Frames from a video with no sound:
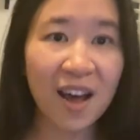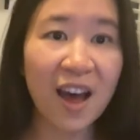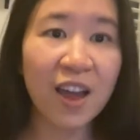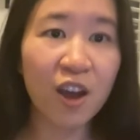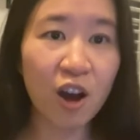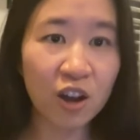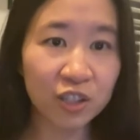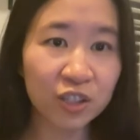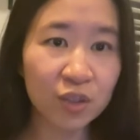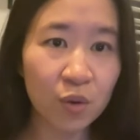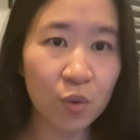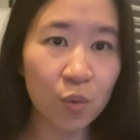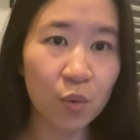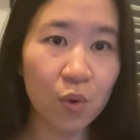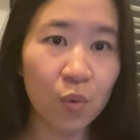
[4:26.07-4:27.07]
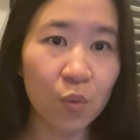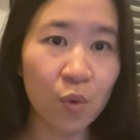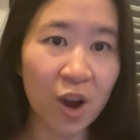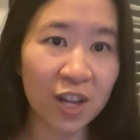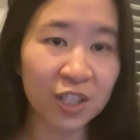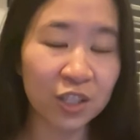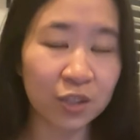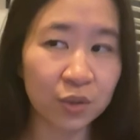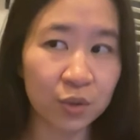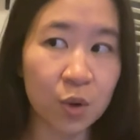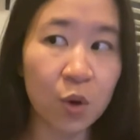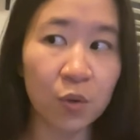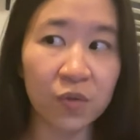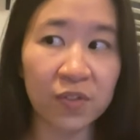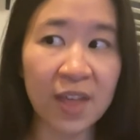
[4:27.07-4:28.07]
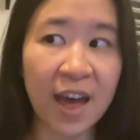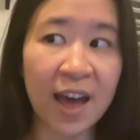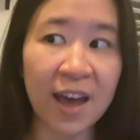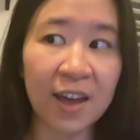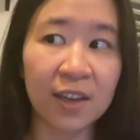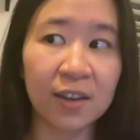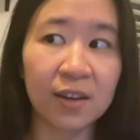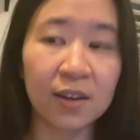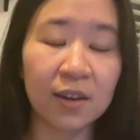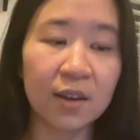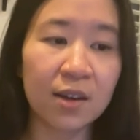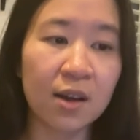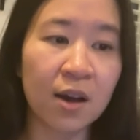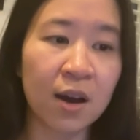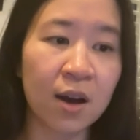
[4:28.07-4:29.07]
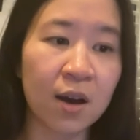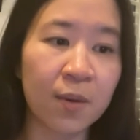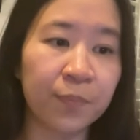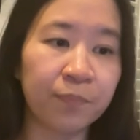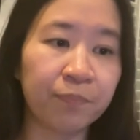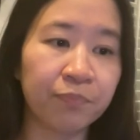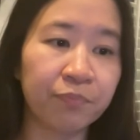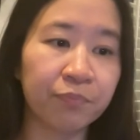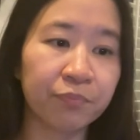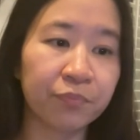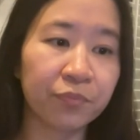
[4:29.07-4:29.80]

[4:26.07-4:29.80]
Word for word: I also want to note that um,